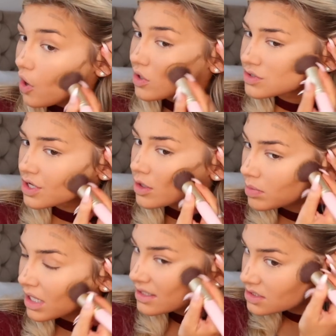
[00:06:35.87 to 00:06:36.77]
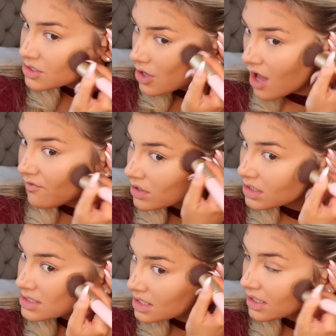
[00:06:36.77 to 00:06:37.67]
Also, it blends so
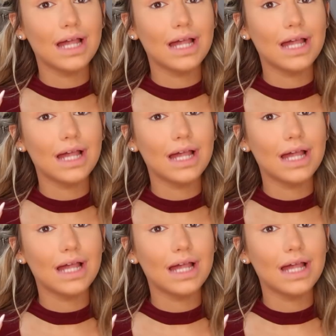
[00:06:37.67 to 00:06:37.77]
effortlessly.